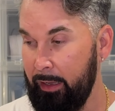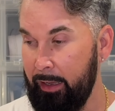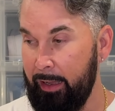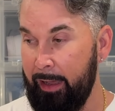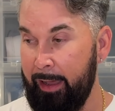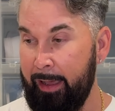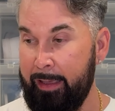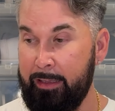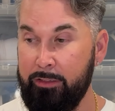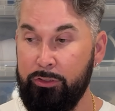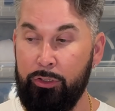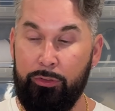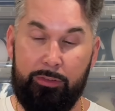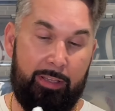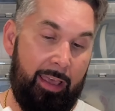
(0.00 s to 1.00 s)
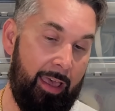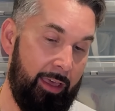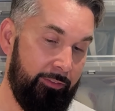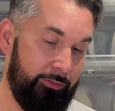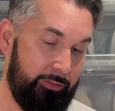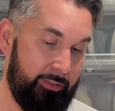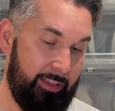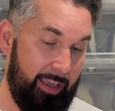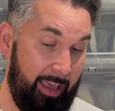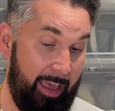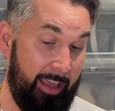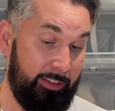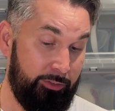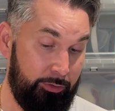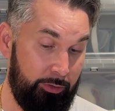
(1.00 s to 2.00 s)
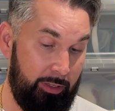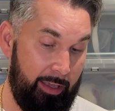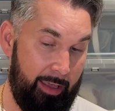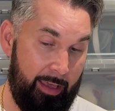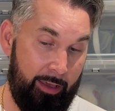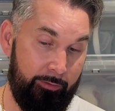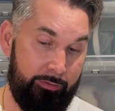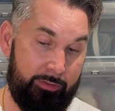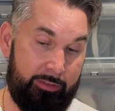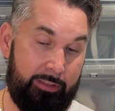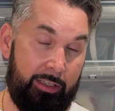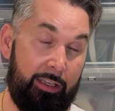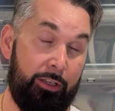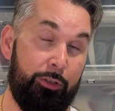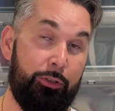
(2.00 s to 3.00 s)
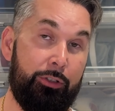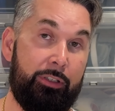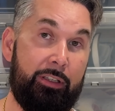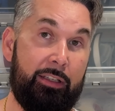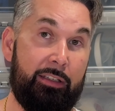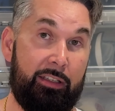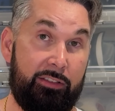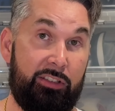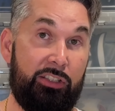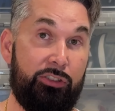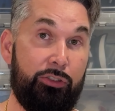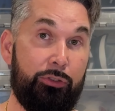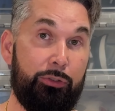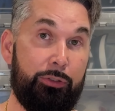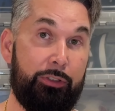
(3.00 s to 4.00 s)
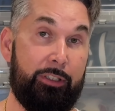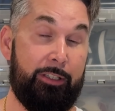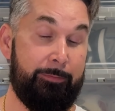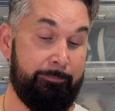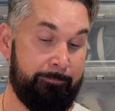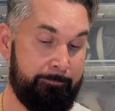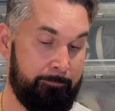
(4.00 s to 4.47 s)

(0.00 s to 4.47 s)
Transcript: I used had to have the hoodie, the t-shirt hoodie.